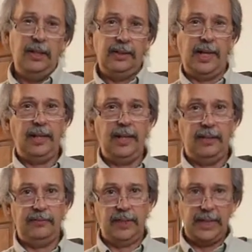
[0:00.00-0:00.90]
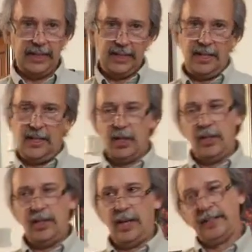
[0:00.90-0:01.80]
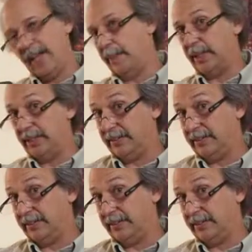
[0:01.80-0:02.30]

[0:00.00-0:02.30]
Kelvin, not Calvin and